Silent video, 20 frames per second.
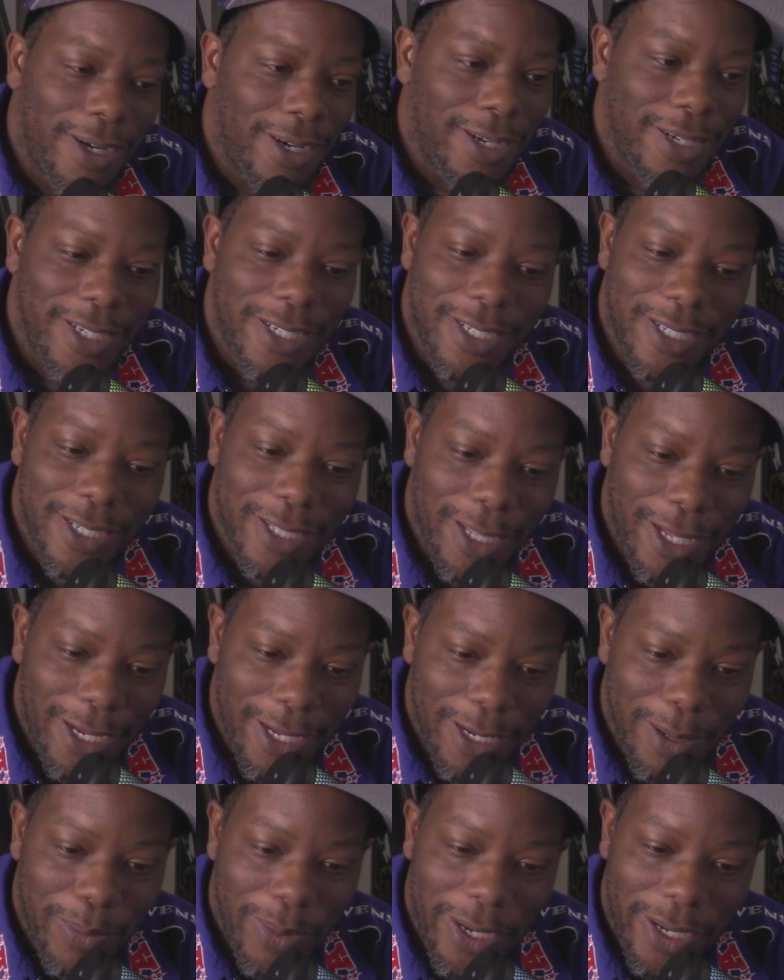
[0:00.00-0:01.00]
Just
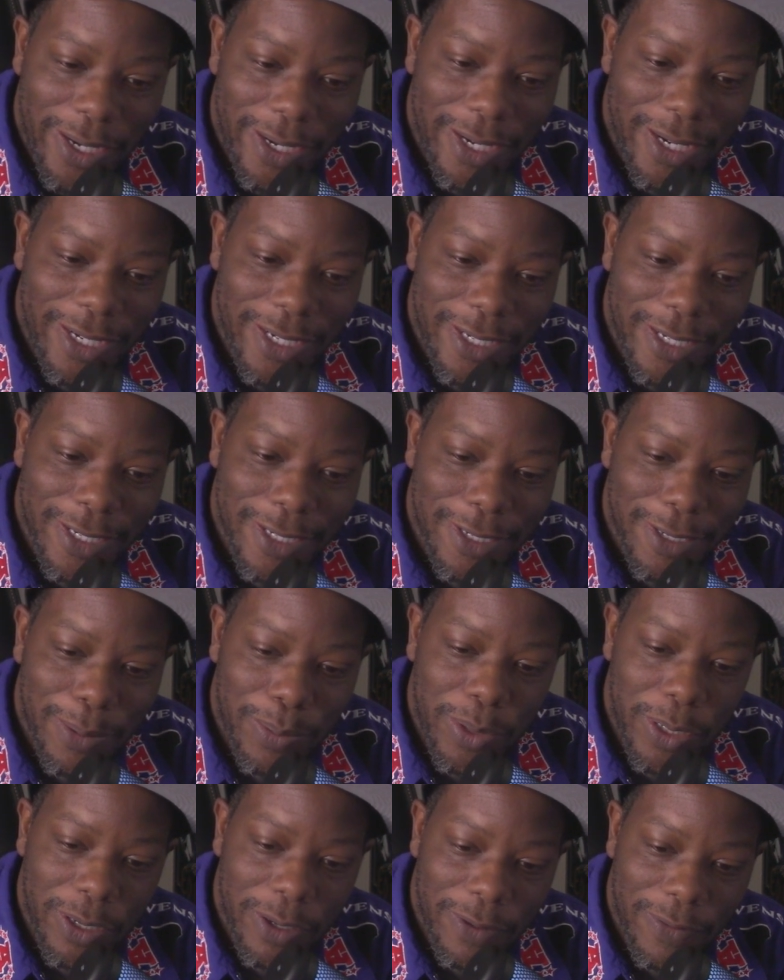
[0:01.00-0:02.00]
thinking about it, it's just so
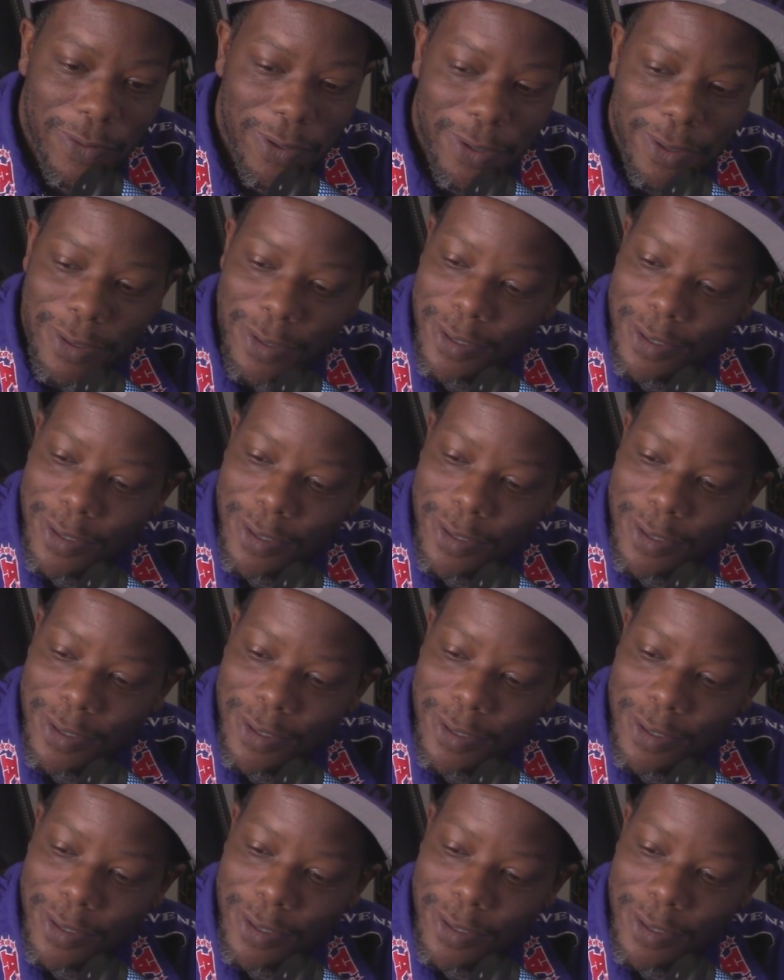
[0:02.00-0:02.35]
beautiful.